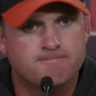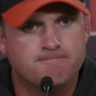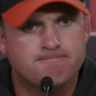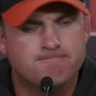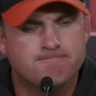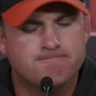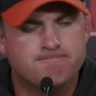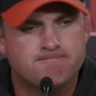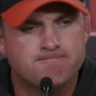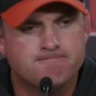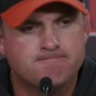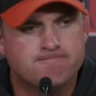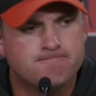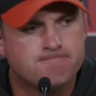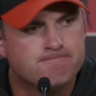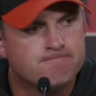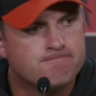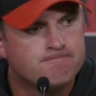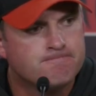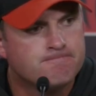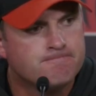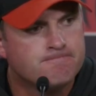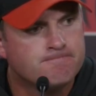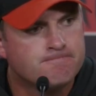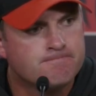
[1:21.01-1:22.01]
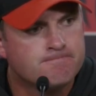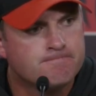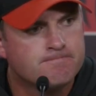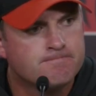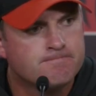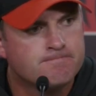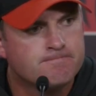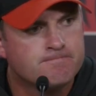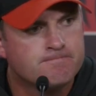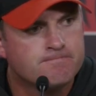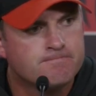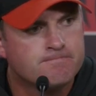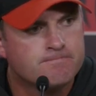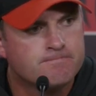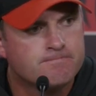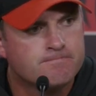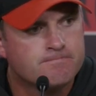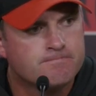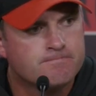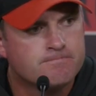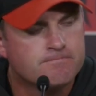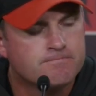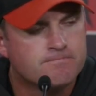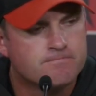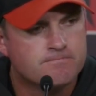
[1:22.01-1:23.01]
How much was Burrow lobbying him throughout the
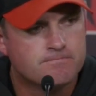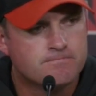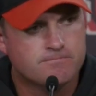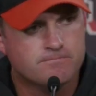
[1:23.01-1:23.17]
week to,